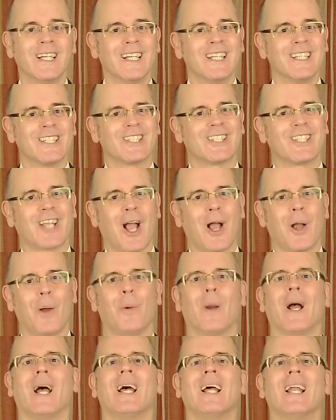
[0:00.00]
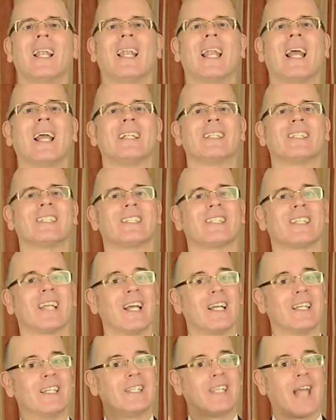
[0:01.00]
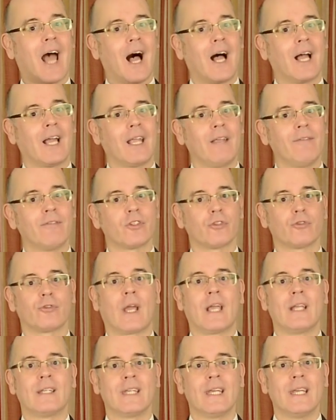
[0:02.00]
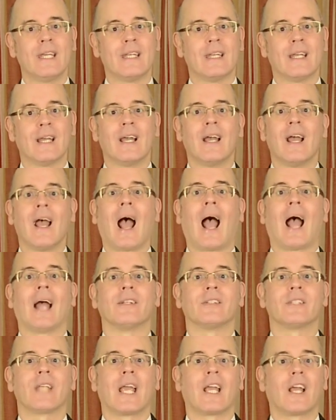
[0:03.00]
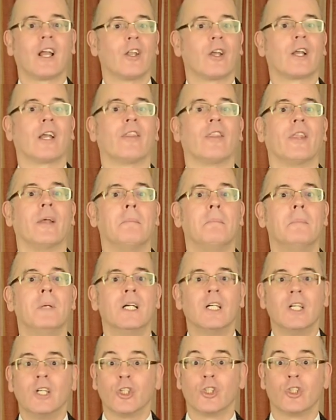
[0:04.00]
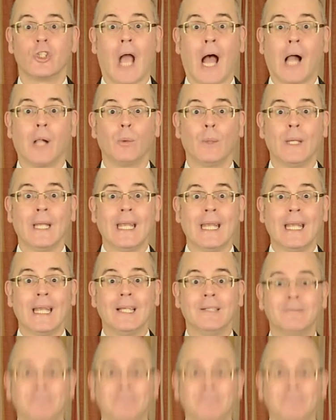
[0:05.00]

So, let's dive straight in and take a look at them, shall we?